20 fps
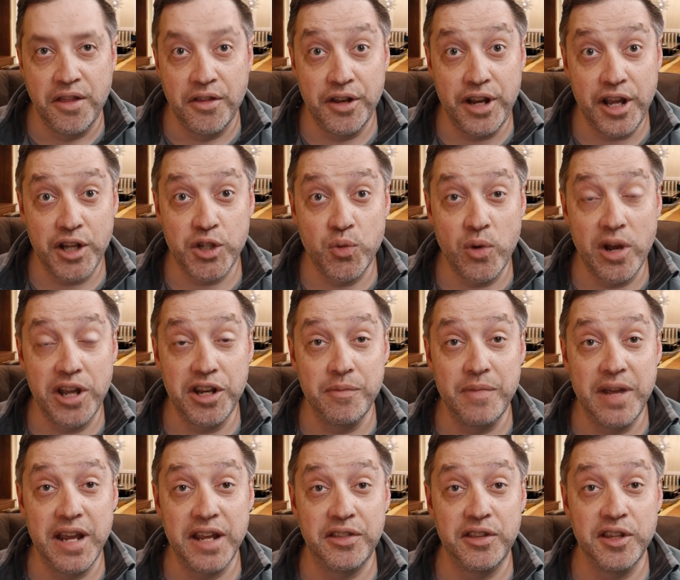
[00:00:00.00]
The next way to
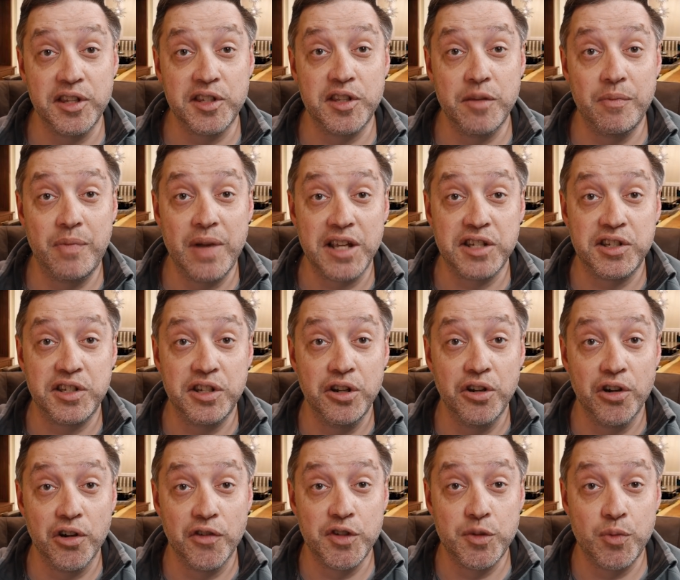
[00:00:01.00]
make this the best
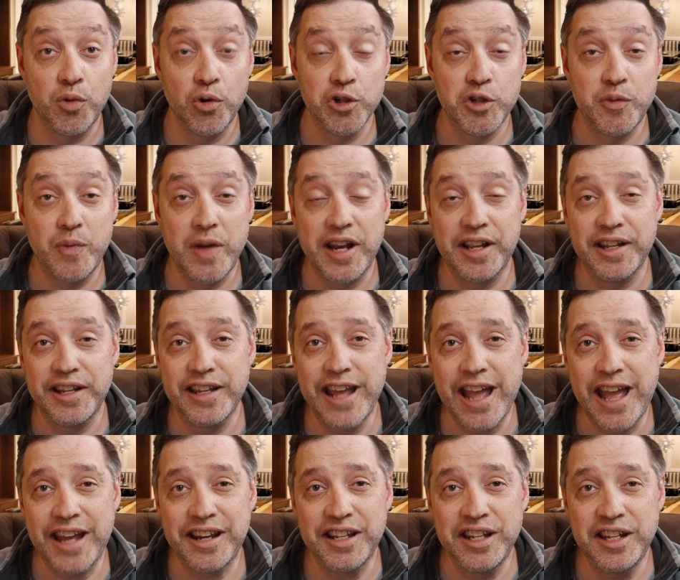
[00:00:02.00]
year of sports betting
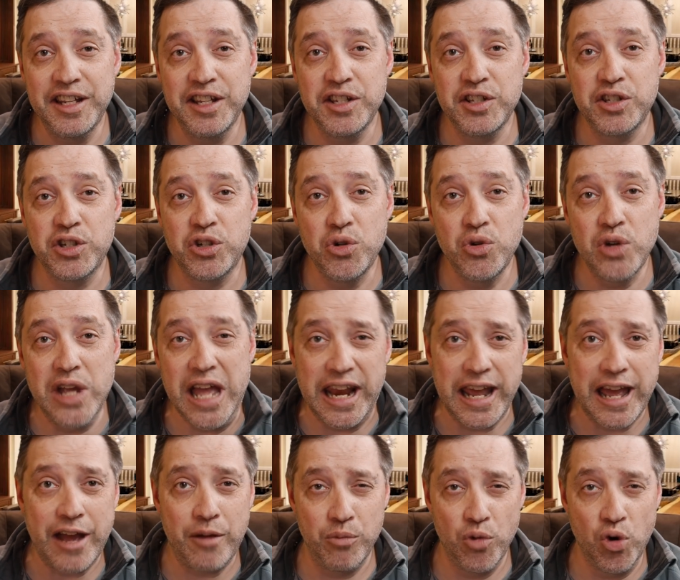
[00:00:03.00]
yet is to get
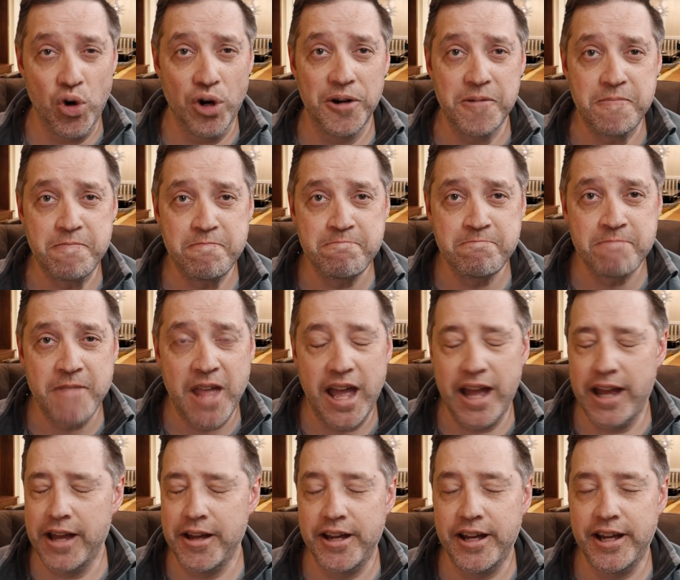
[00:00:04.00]
out more.
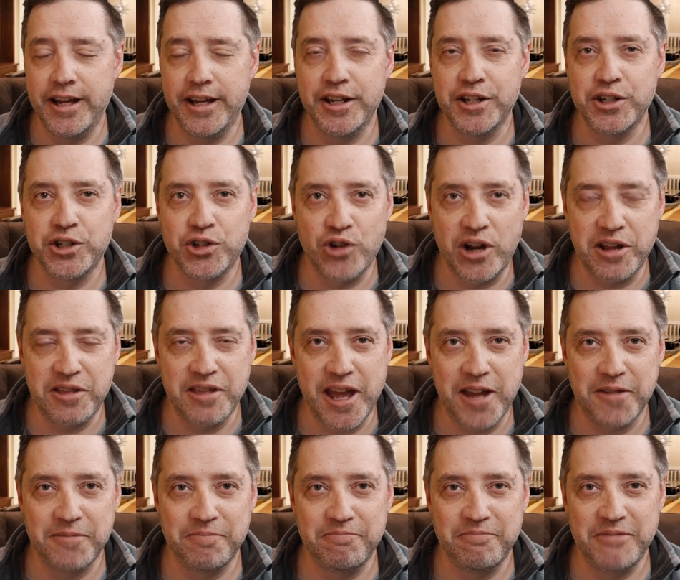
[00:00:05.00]
Strike
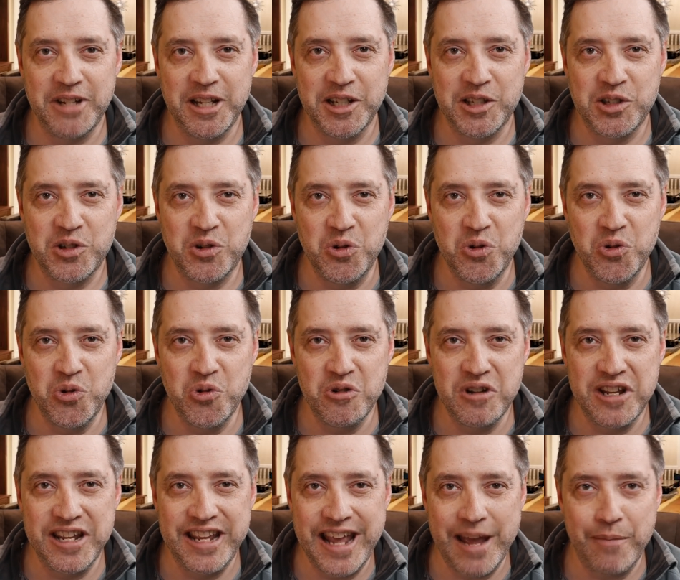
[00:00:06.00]
that. It's
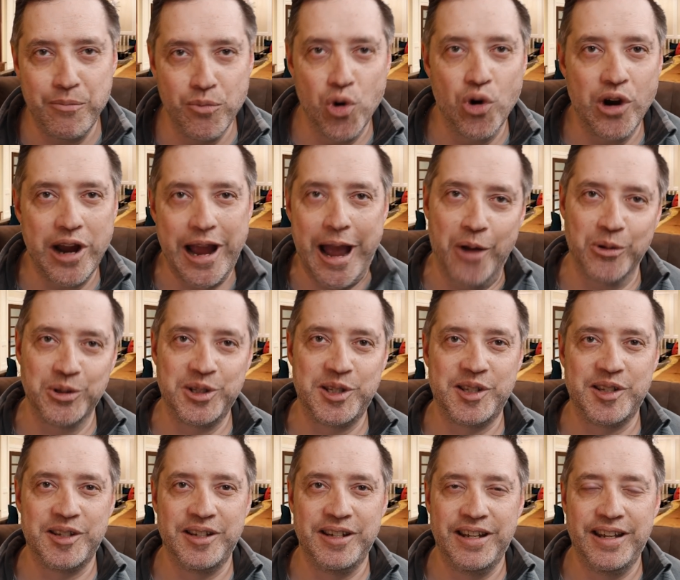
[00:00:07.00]
to get more
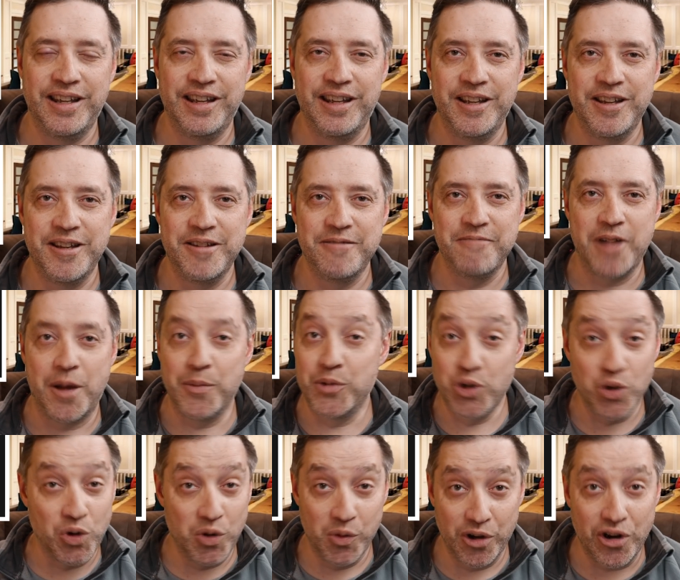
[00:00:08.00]
outs. I'm
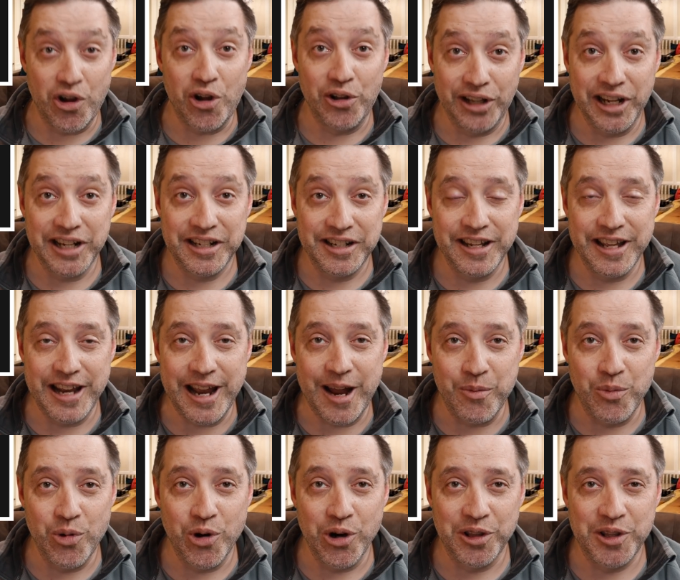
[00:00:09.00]
sure we would all like to get
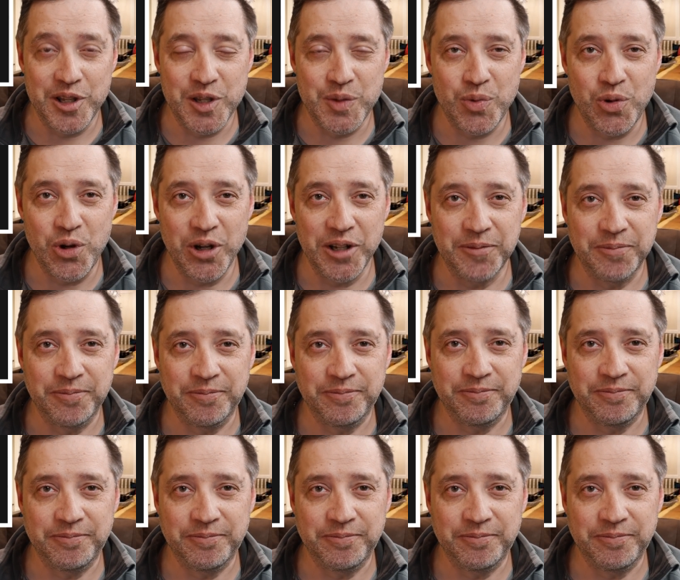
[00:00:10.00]
out more at this point.